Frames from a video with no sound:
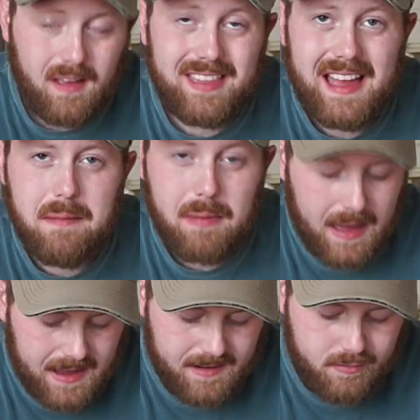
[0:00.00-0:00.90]
It's not
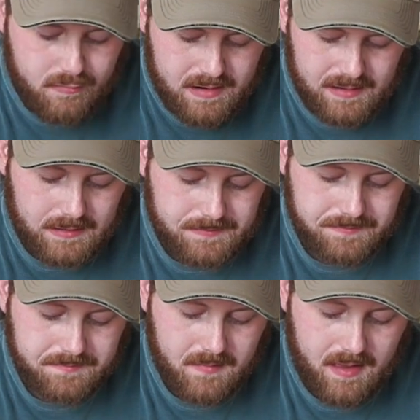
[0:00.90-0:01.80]
bad, it's real
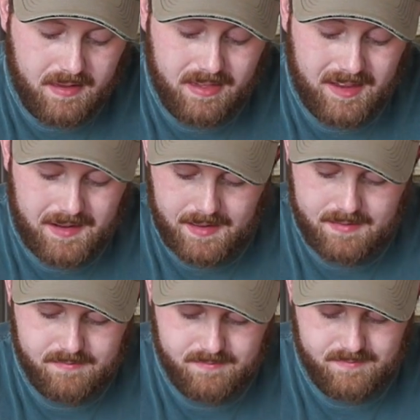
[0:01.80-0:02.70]
acidic.
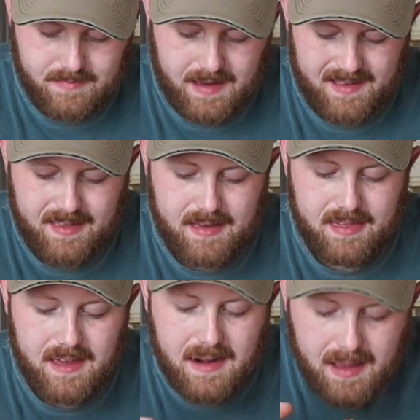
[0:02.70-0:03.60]
I can taste that